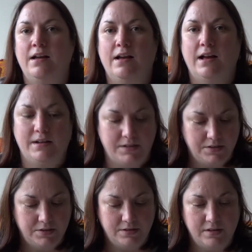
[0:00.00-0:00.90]

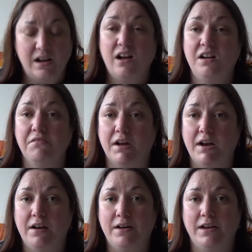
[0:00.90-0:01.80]
and I
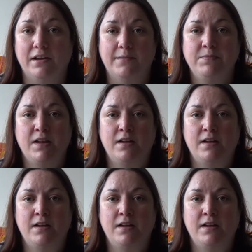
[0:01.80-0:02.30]
really like it.